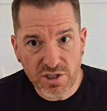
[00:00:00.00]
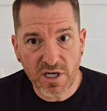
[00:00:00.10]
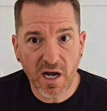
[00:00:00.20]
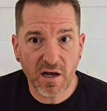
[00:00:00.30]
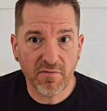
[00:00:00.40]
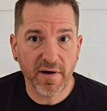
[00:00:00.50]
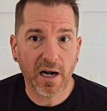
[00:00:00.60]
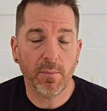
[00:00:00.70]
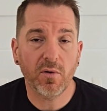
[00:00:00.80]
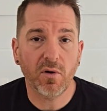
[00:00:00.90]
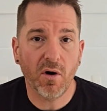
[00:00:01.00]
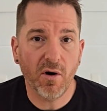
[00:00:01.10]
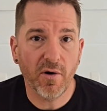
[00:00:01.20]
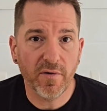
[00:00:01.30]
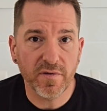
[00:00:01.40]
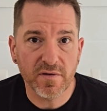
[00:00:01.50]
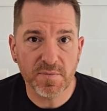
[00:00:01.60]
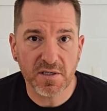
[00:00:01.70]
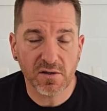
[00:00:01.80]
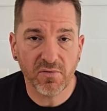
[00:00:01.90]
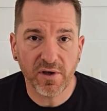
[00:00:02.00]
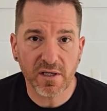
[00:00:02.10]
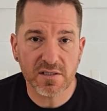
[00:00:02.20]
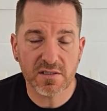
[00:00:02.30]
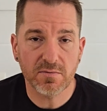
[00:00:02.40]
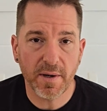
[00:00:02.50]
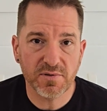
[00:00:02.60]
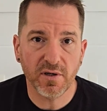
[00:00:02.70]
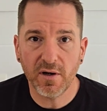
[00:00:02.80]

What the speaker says: chart available on Special FX website,